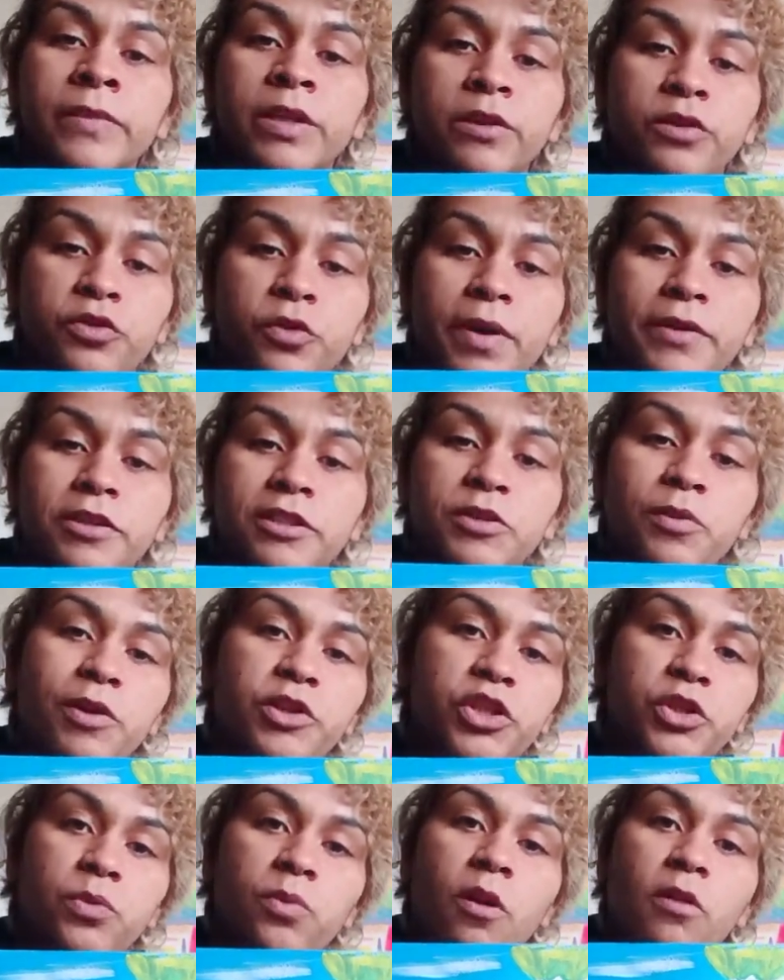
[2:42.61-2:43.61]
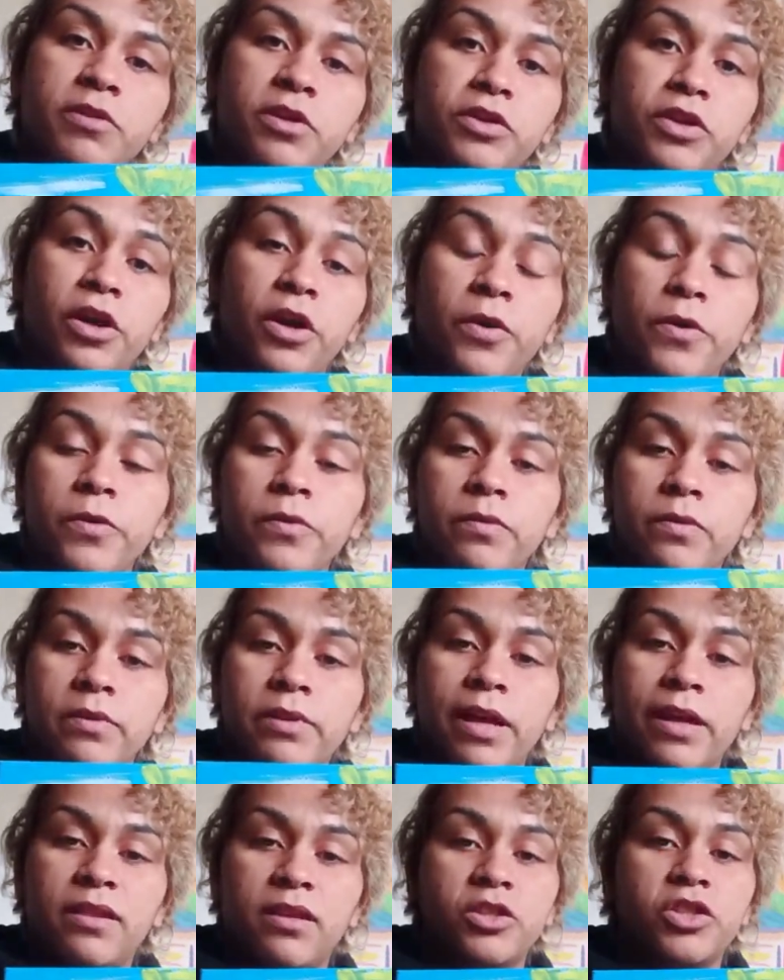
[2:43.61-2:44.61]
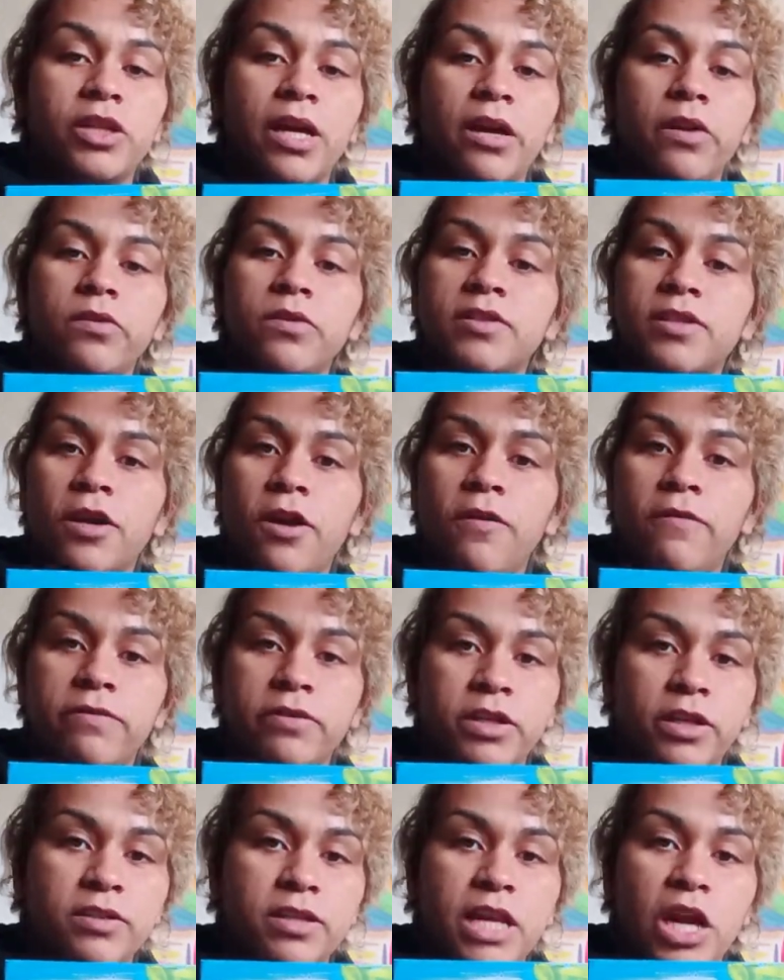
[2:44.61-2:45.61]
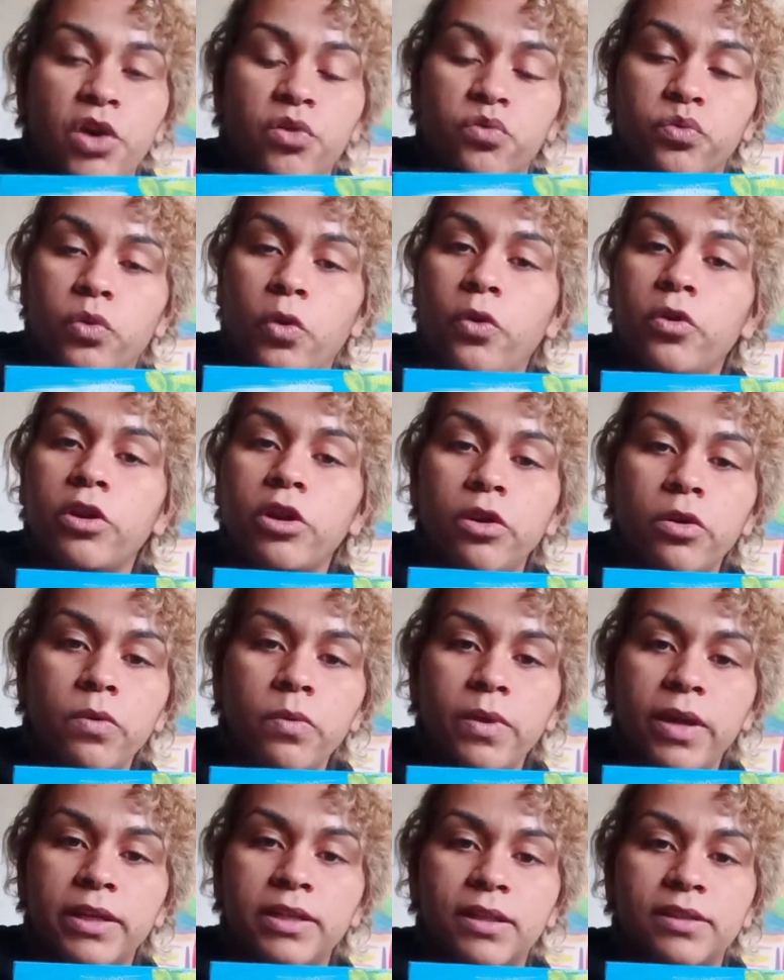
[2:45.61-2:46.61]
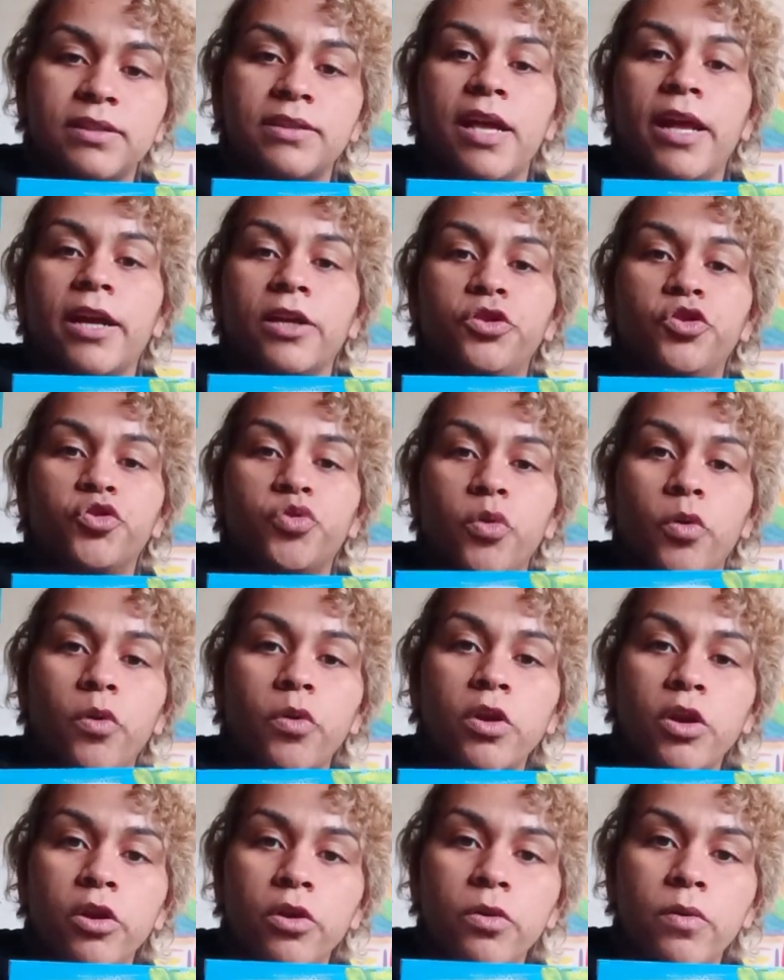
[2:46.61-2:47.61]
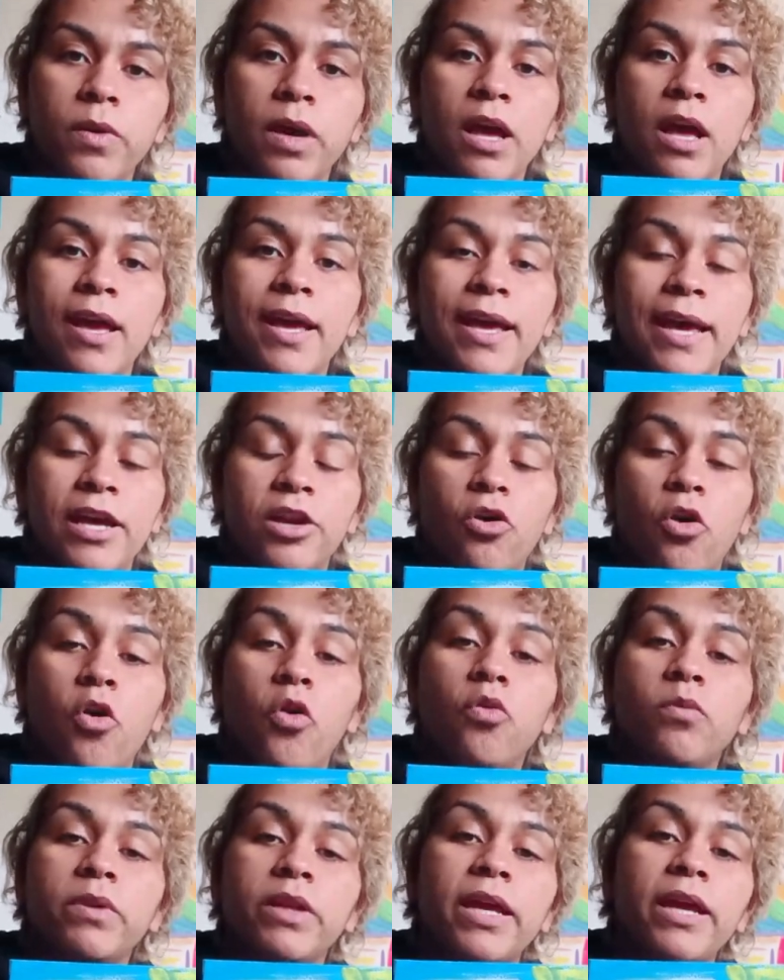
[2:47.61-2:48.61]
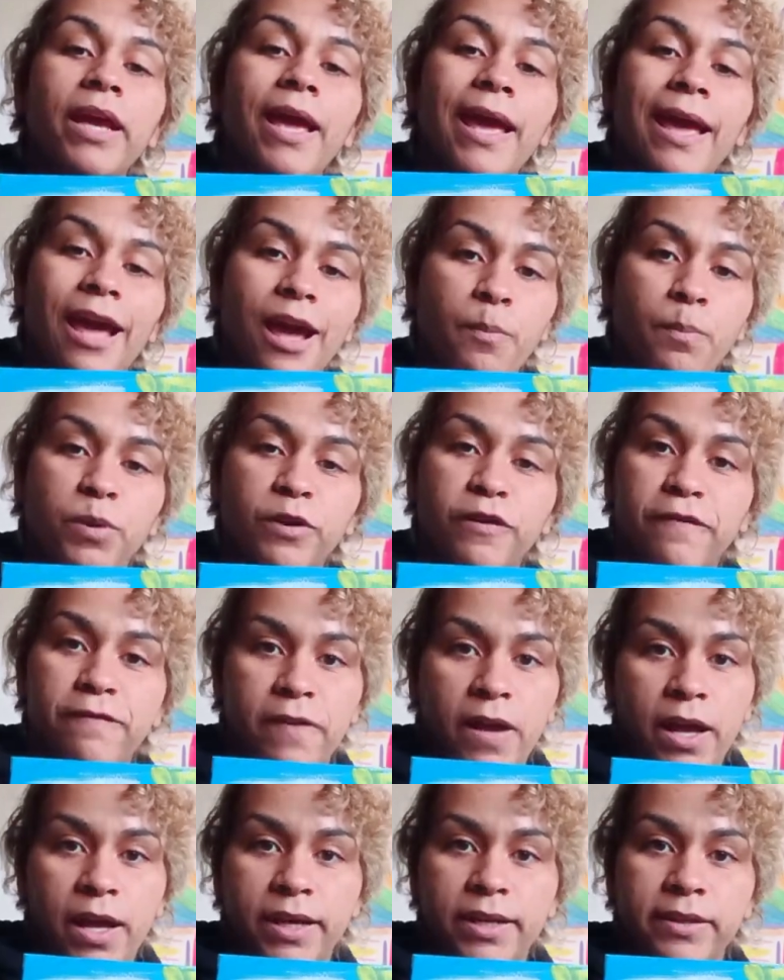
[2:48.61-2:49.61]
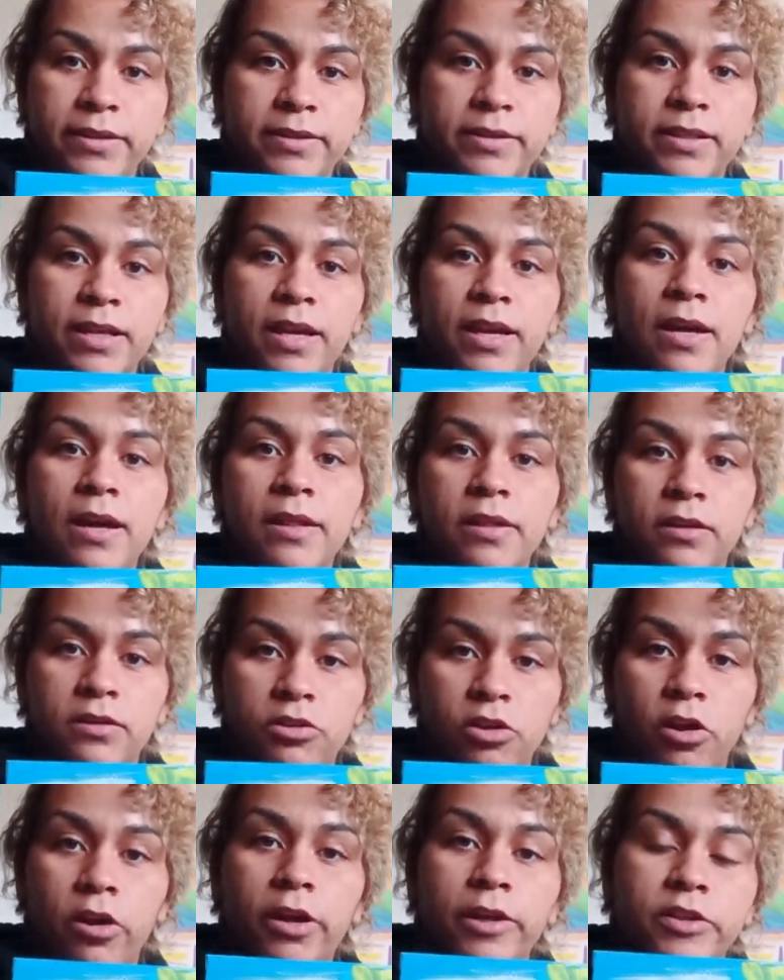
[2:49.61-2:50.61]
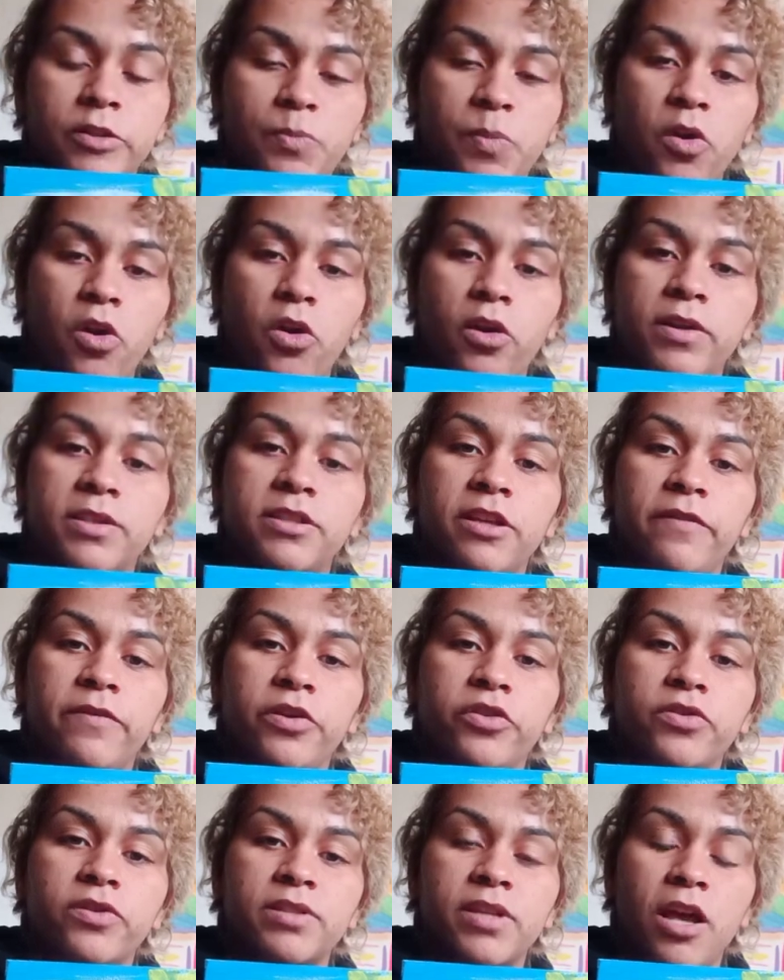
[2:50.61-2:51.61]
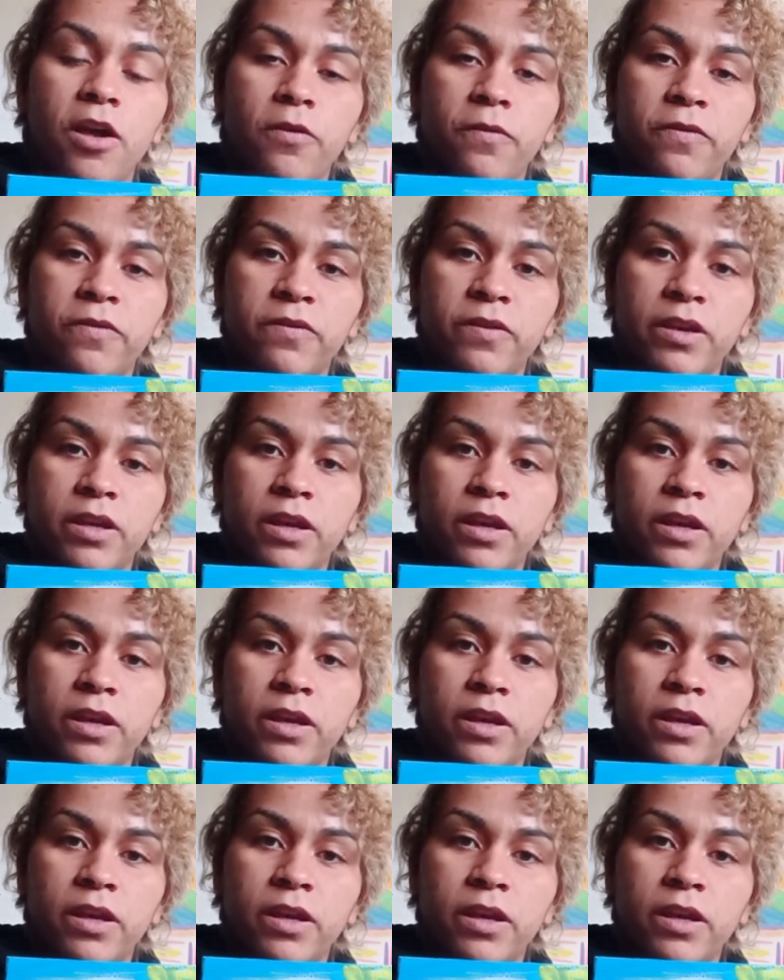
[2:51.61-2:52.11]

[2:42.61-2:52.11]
So I just want you all to know that the shadow self does not rule you, it does not control you, it only amplifies the darkest parts of yourself.